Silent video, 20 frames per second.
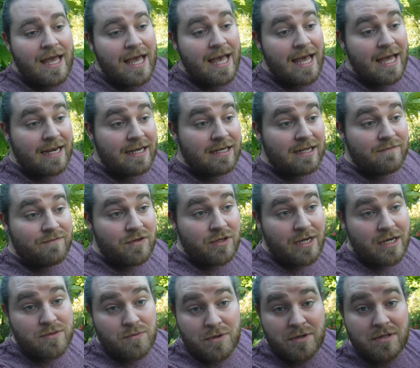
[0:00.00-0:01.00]
And if you
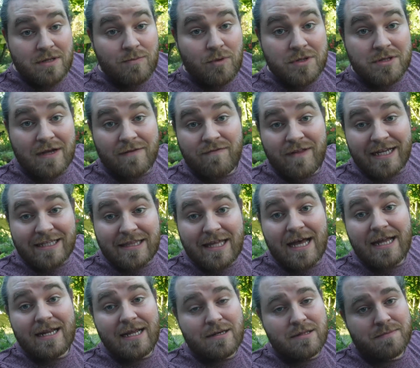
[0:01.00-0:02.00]
guys want to see more stuff like
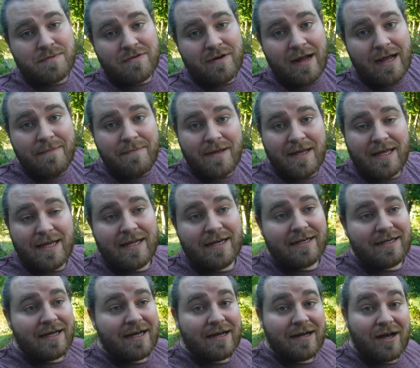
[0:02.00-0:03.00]
that, hit subscribe,
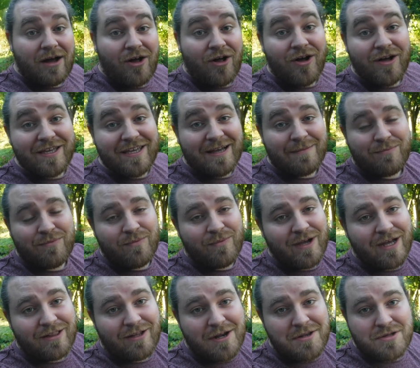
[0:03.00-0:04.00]
and I'll hook you up. We
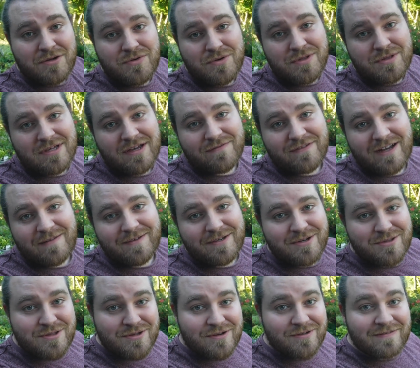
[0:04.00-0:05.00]
got lots of cool stuff coming.
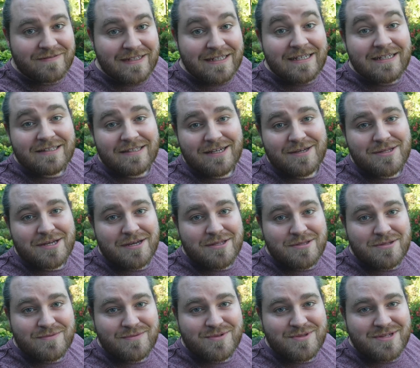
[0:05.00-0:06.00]
So thanks,
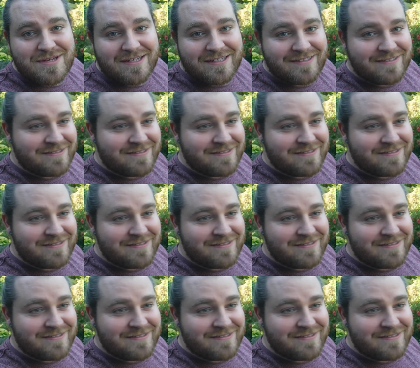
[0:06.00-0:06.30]
guys. We'll see ya.